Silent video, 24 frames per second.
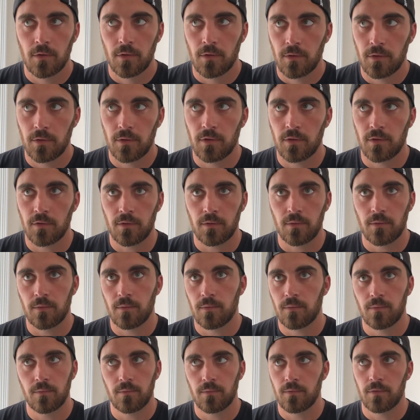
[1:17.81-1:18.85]

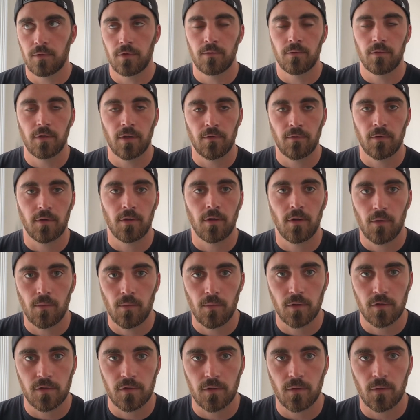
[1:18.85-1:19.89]
you never know
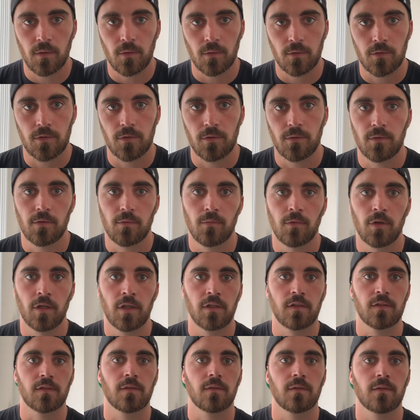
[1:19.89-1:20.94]
what's the whole truth and what
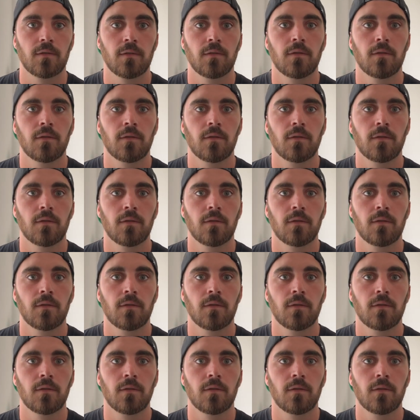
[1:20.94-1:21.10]
isn't.